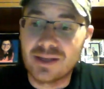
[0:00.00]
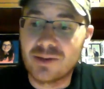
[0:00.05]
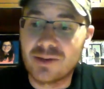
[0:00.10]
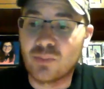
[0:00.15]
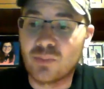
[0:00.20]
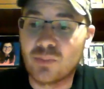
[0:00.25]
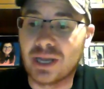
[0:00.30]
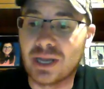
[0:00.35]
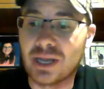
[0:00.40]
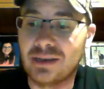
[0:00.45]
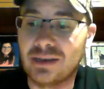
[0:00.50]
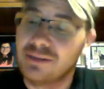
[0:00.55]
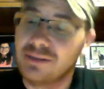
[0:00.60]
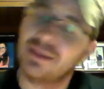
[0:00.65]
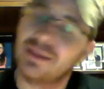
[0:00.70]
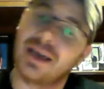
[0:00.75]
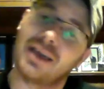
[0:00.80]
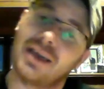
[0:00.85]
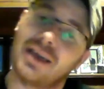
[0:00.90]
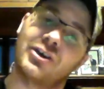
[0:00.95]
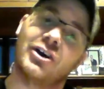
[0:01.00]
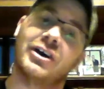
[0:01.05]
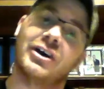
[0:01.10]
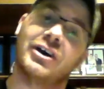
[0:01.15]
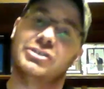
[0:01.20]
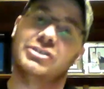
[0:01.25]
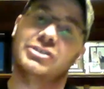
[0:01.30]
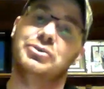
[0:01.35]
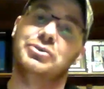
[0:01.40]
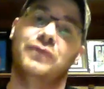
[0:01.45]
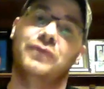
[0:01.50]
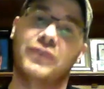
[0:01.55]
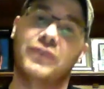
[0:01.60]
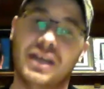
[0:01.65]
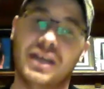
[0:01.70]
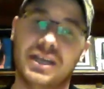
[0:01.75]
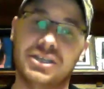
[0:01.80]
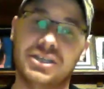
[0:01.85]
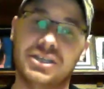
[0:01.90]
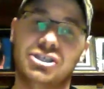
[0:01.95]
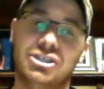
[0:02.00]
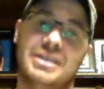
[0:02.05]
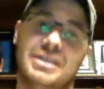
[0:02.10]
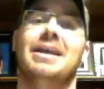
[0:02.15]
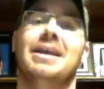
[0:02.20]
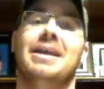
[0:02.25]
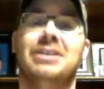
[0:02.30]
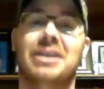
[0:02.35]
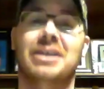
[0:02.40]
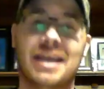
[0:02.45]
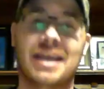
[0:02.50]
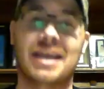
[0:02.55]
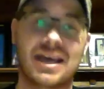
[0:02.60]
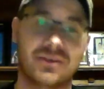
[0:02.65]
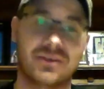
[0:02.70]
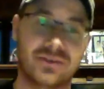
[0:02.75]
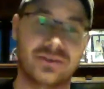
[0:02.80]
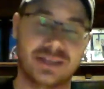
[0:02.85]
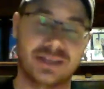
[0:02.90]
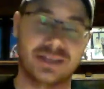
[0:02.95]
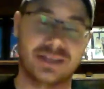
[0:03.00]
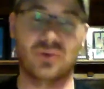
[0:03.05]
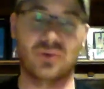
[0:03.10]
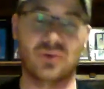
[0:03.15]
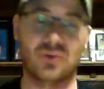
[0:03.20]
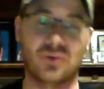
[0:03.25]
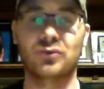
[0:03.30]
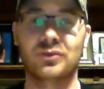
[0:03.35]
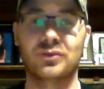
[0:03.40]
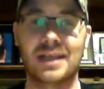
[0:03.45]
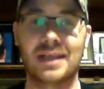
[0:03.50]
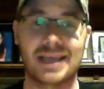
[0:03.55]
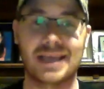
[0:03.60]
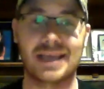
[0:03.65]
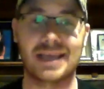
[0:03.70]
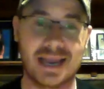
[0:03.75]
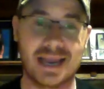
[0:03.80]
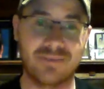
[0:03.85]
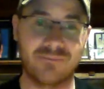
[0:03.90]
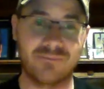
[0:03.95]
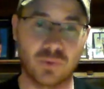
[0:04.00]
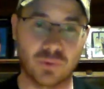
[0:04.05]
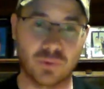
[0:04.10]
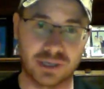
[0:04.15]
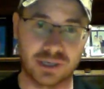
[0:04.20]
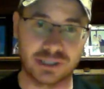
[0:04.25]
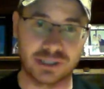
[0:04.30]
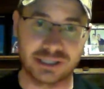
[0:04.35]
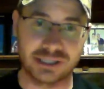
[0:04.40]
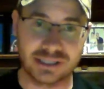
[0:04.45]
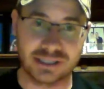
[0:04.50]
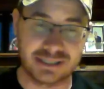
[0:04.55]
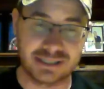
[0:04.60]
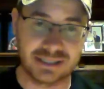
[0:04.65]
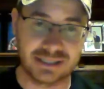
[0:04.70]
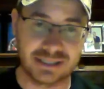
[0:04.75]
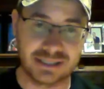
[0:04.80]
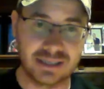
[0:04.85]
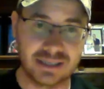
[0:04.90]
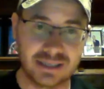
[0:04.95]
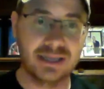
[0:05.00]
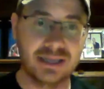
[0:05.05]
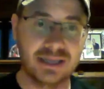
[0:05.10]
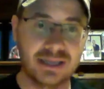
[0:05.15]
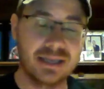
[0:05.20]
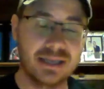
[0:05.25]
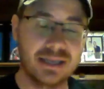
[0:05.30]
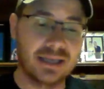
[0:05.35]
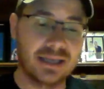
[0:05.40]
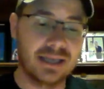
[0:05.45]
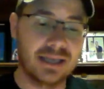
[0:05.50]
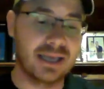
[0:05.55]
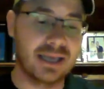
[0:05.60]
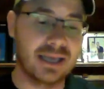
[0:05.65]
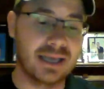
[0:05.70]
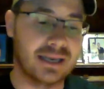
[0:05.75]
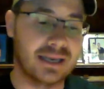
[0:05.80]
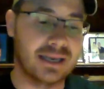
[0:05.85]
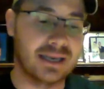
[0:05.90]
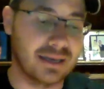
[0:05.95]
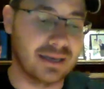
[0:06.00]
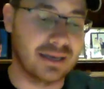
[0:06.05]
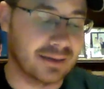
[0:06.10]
but I caught 2 fish, and together they totaled like 84 inches in